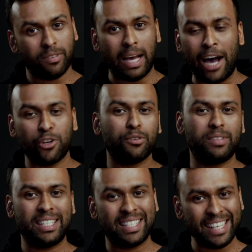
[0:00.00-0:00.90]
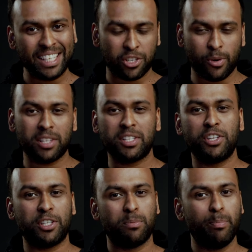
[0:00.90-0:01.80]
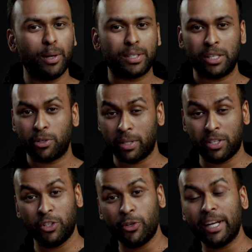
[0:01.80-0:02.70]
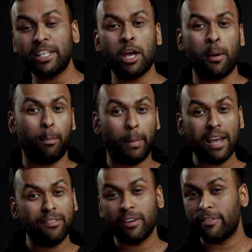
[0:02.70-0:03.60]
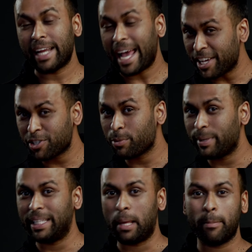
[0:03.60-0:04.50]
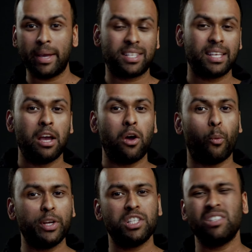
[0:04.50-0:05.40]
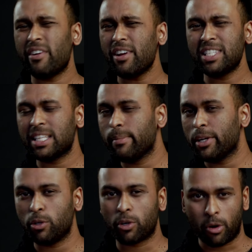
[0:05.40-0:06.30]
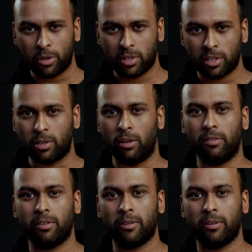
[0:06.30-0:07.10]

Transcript: Out of the six transitions built into this unit, my favorite has to be the mix, which is very similar to Cross Dissolve.